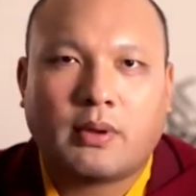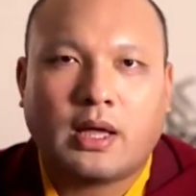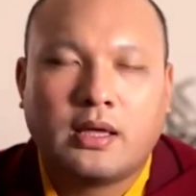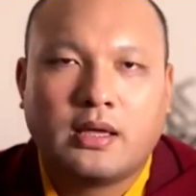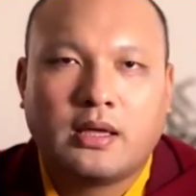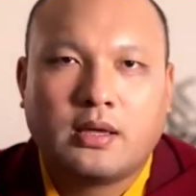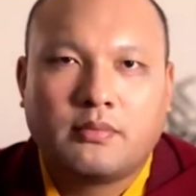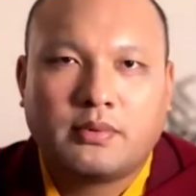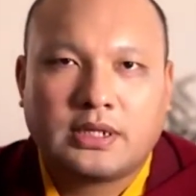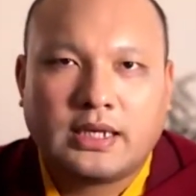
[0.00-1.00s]

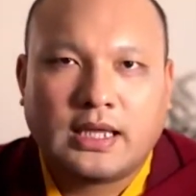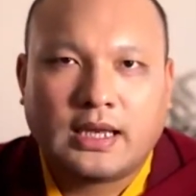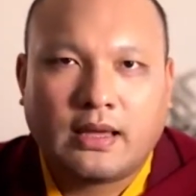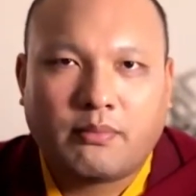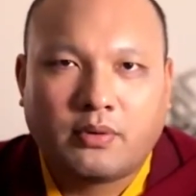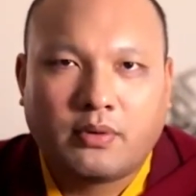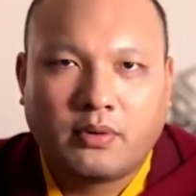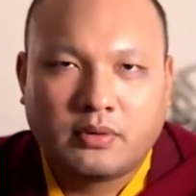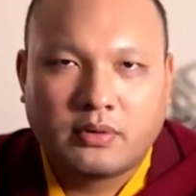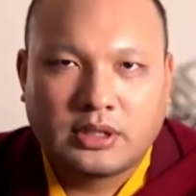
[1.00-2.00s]
When he
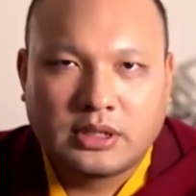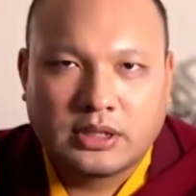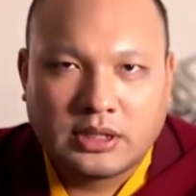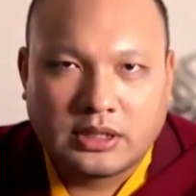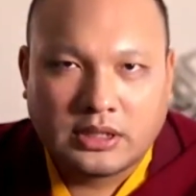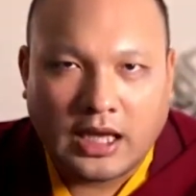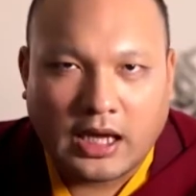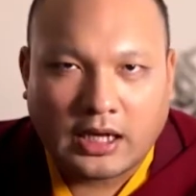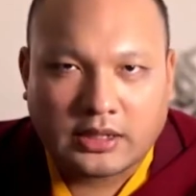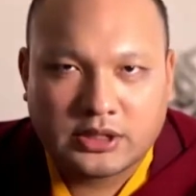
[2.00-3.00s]
blessed his students,
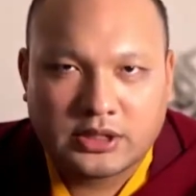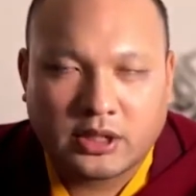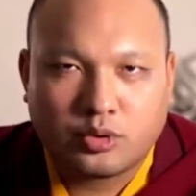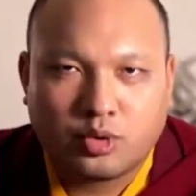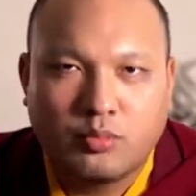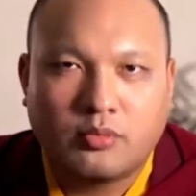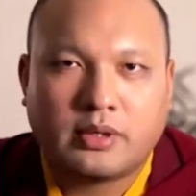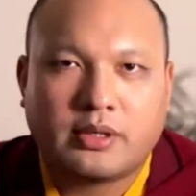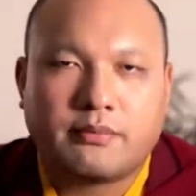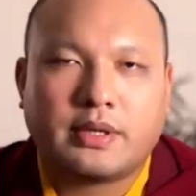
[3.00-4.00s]

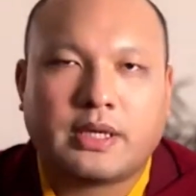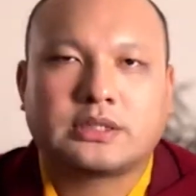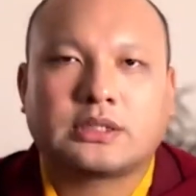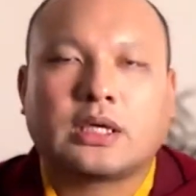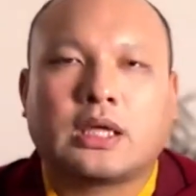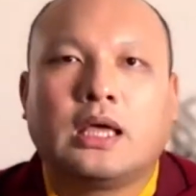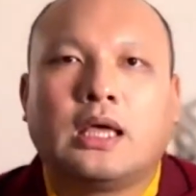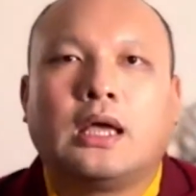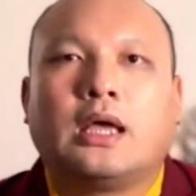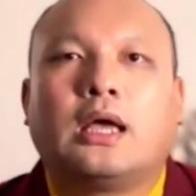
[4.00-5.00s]
traditional students, so that they could
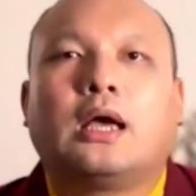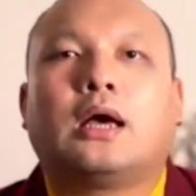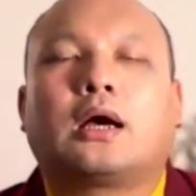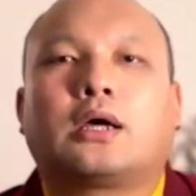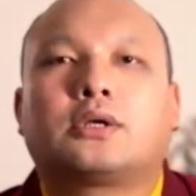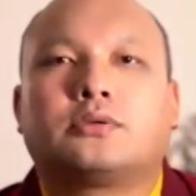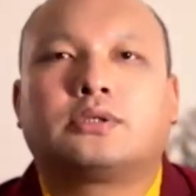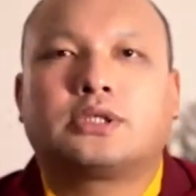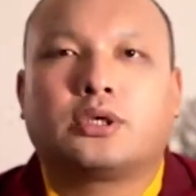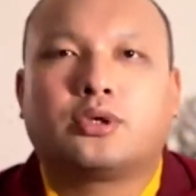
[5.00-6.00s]
easily realize
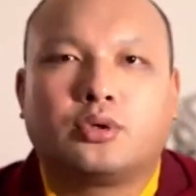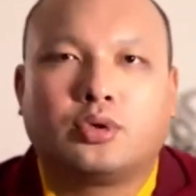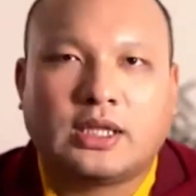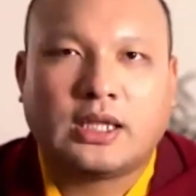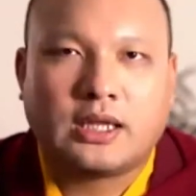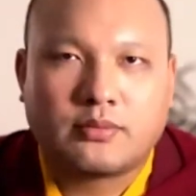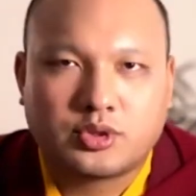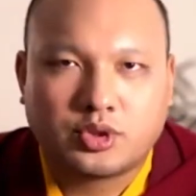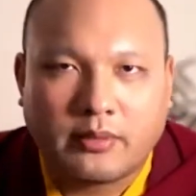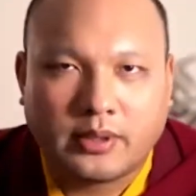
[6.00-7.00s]
Mahamudra,
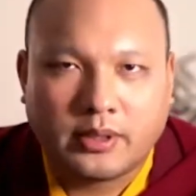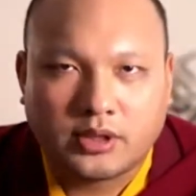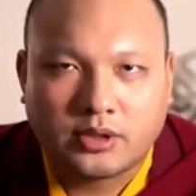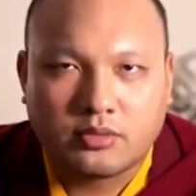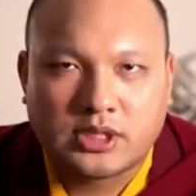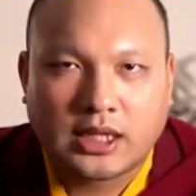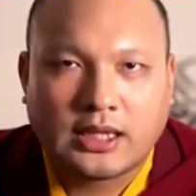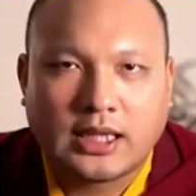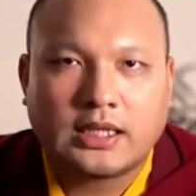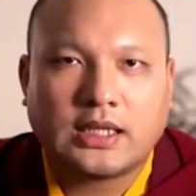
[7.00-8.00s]
and he
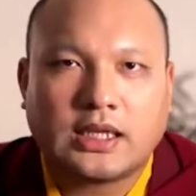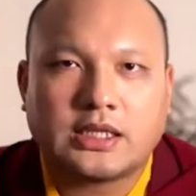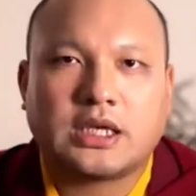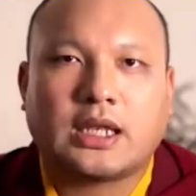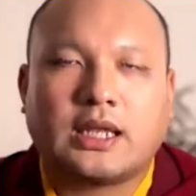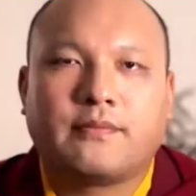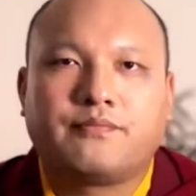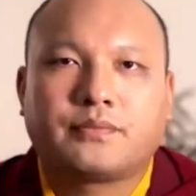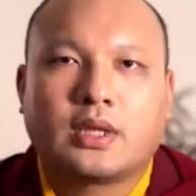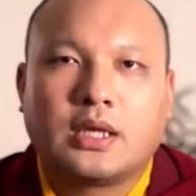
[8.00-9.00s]
had this particular
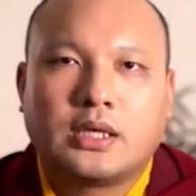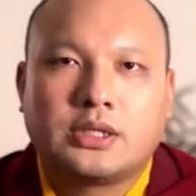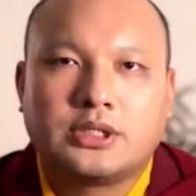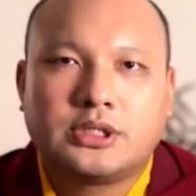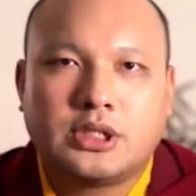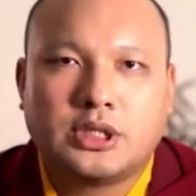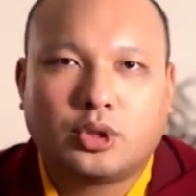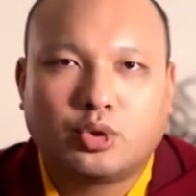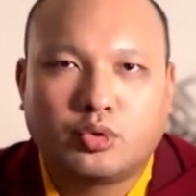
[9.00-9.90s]
quality that he could do this,